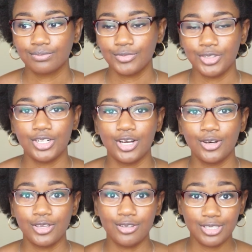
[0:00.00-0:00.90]

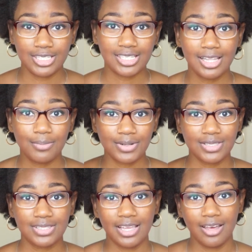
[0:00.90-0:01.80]
use his
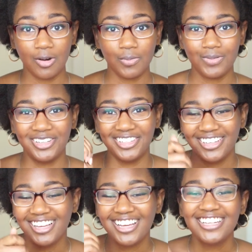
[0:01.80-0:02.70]
clippers to help
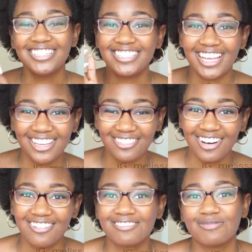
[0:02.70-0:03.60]
shave
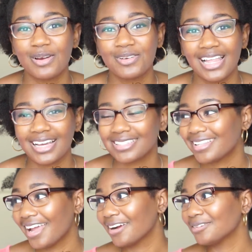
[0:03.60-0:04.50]
off my relaxed
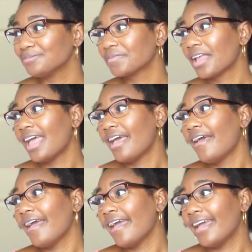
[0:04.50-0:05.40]
hair.
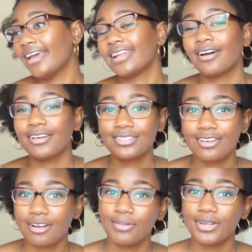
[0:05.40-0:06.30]
And I'll
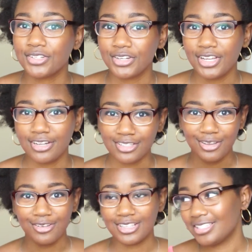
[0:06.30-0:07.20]
insert a picture here so you can